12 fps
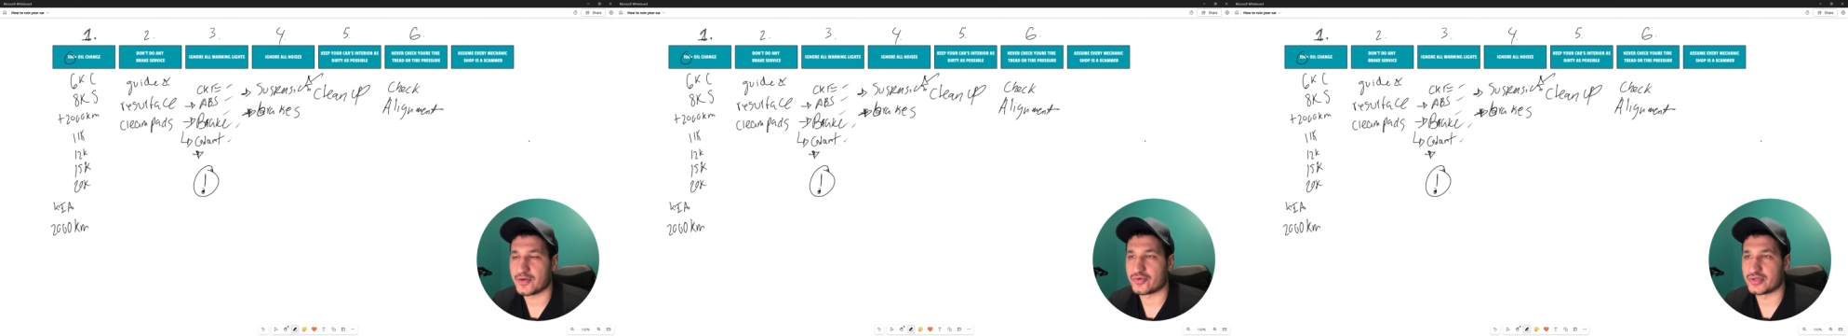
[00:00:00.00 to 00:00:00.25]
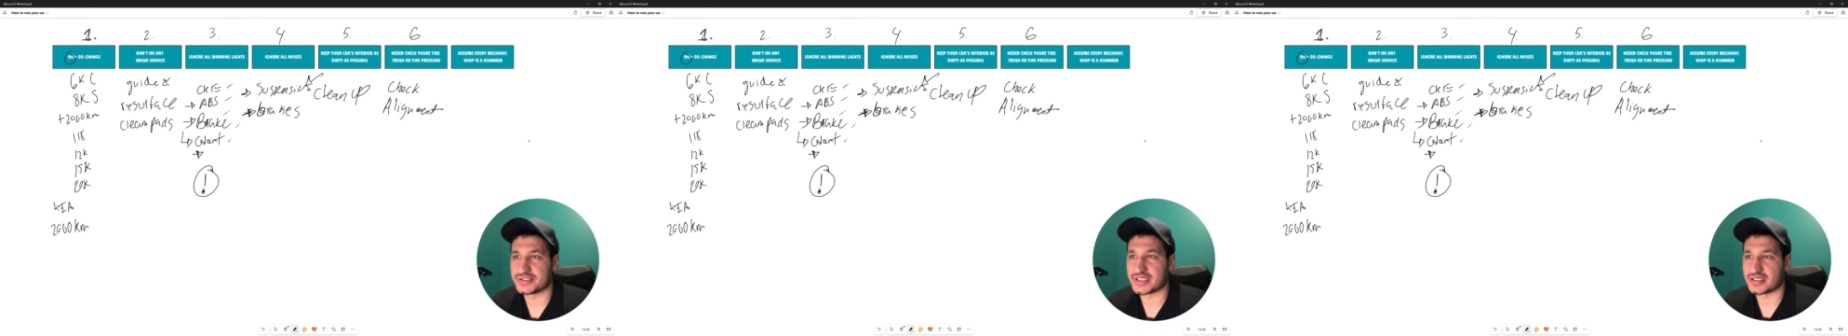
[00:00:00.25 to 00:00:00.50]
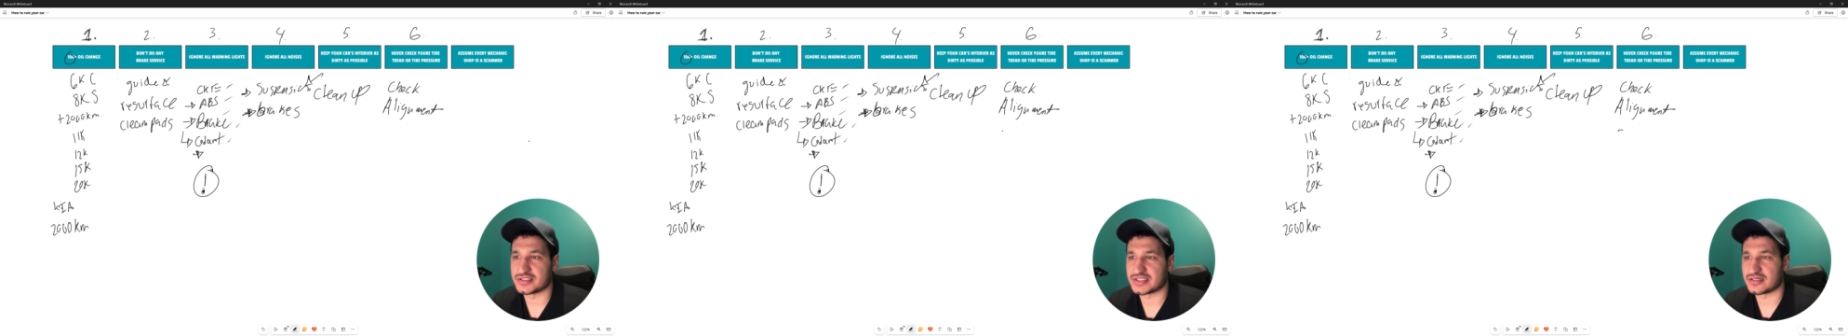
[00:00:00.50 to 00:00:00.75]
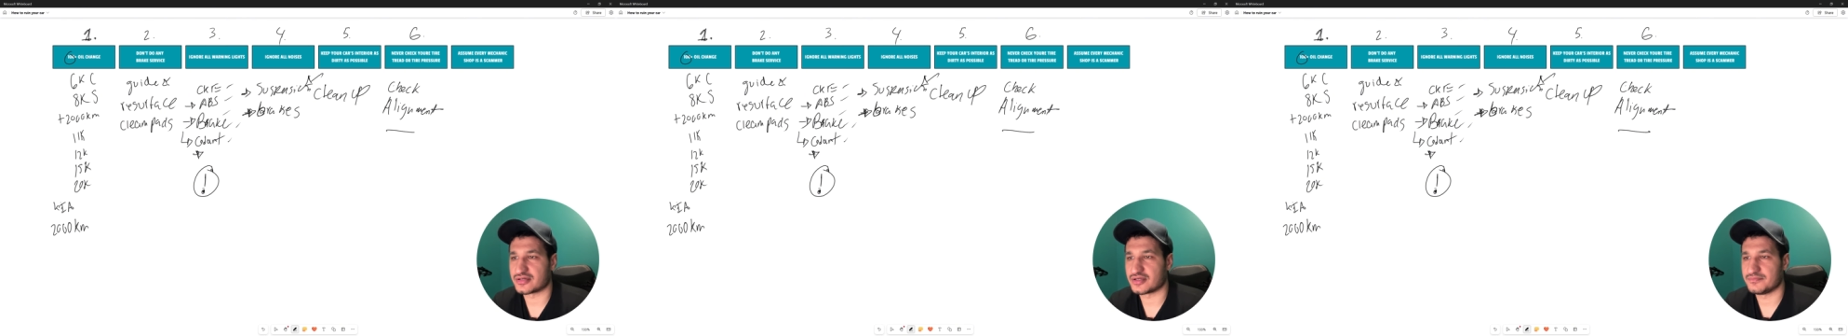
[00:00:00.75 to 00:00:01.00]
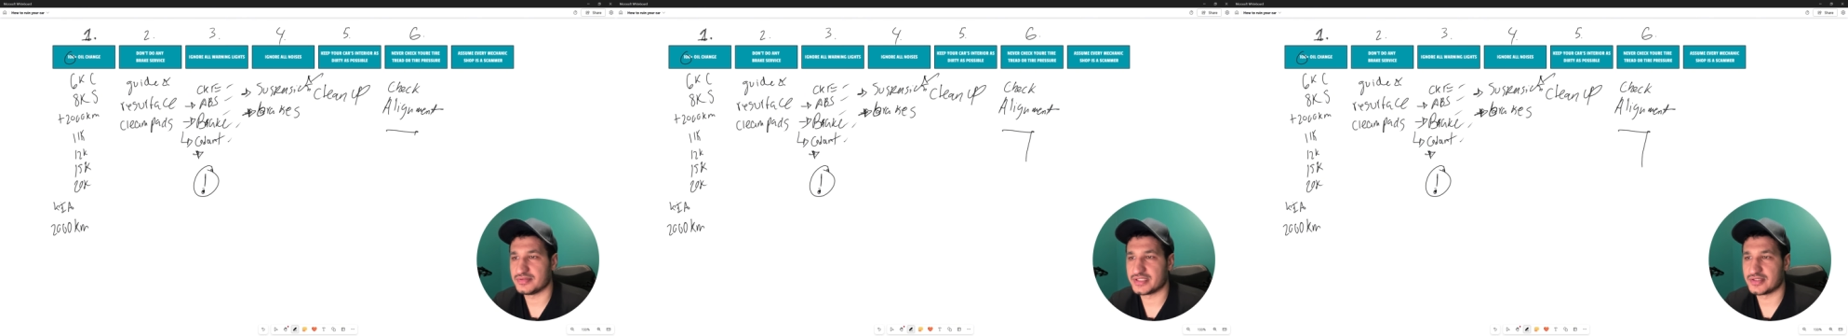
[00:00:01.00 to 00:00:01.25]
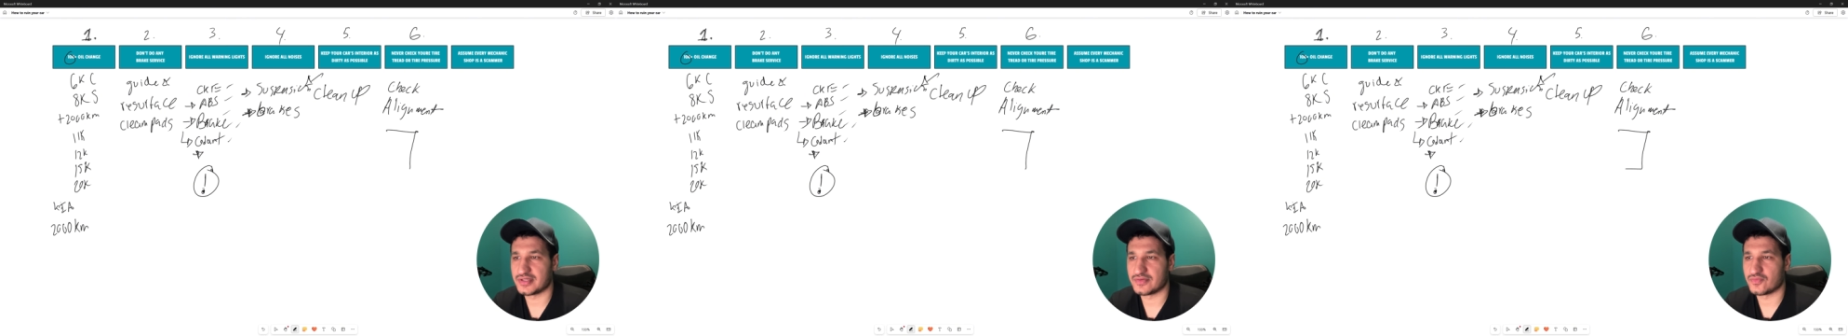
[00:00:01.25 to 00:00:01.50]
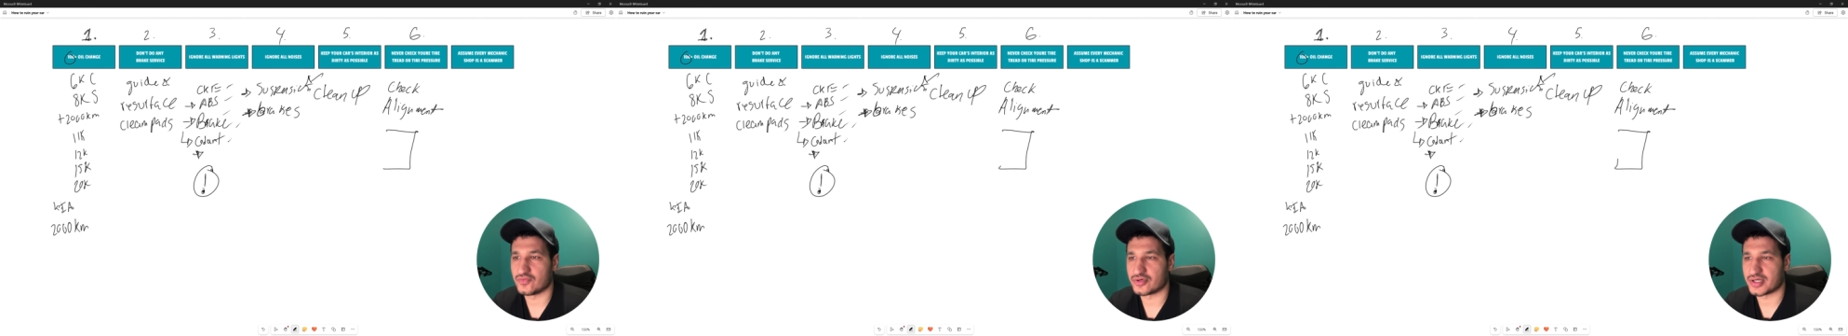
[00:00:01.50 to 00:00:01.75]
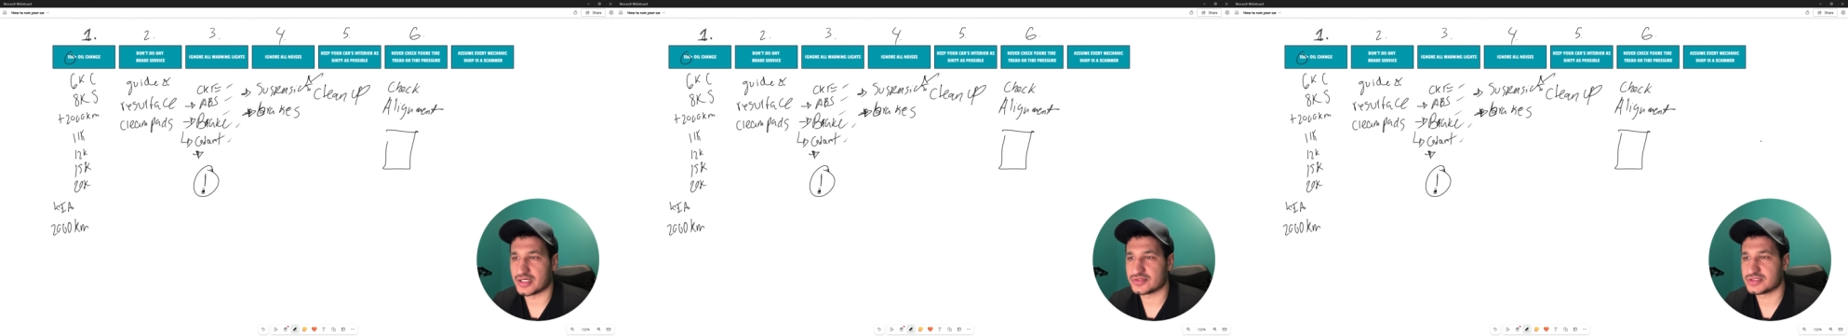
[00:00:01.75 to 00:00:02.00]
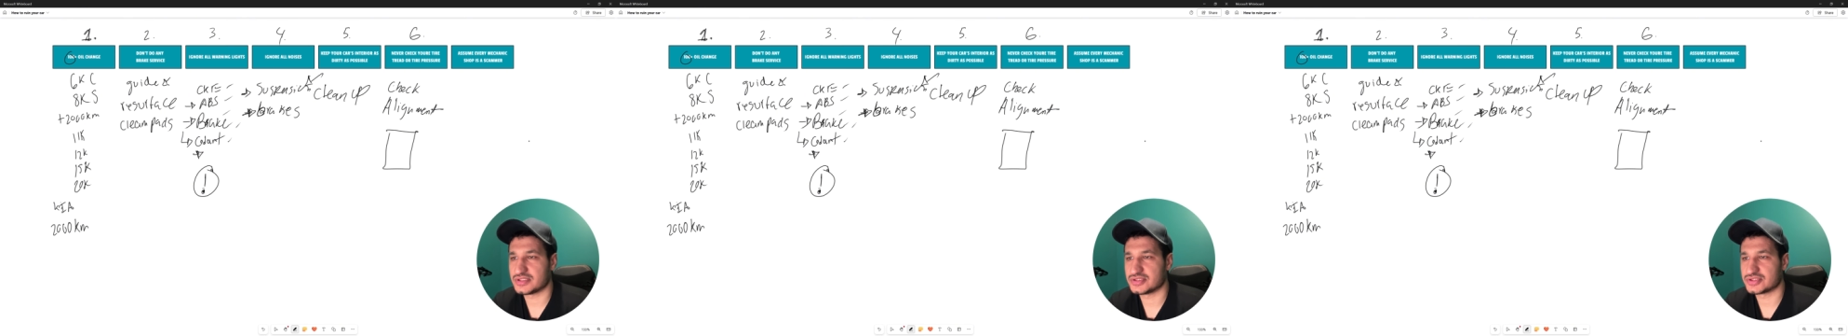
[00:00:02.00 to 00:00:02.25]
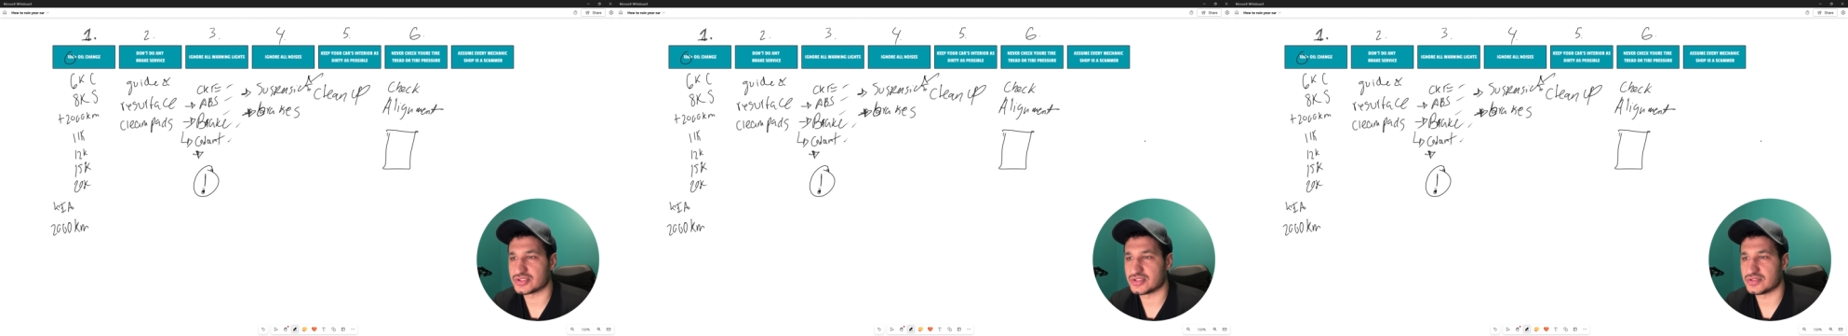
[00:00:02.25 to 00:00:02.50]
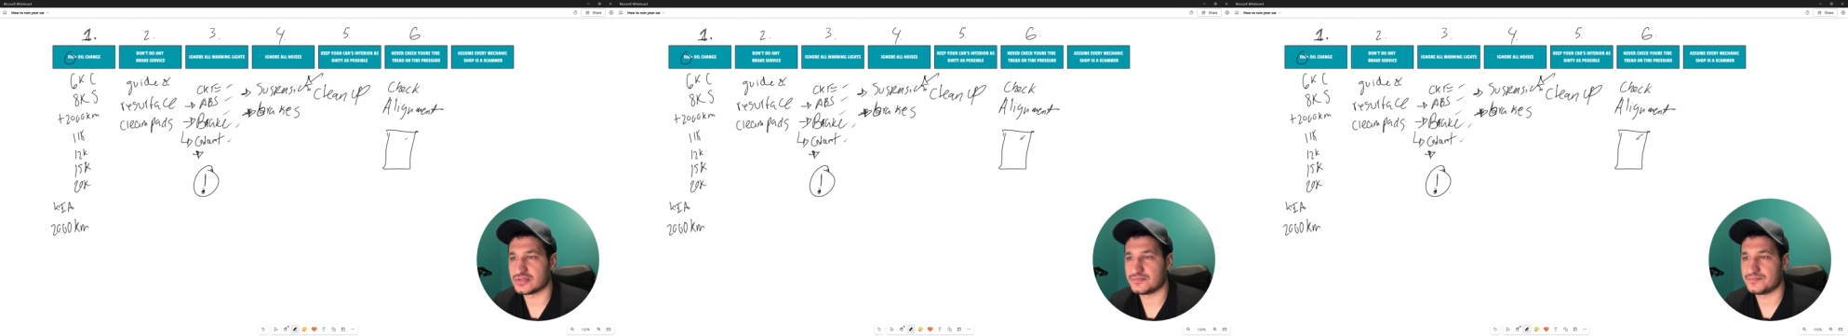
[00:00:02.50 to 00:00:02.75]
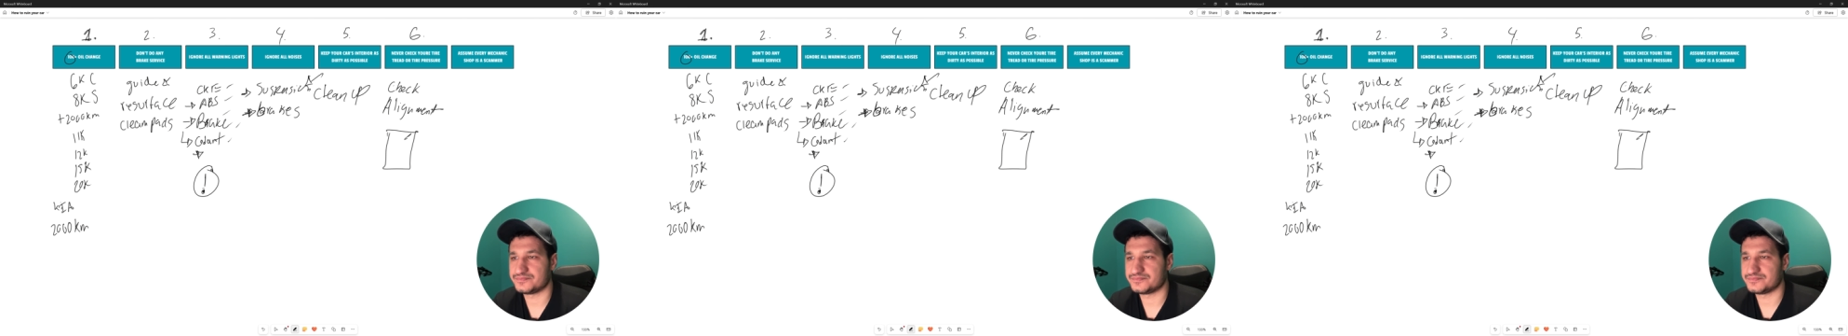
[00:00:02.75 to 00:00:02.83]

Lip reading: or tires that are completely worn out. So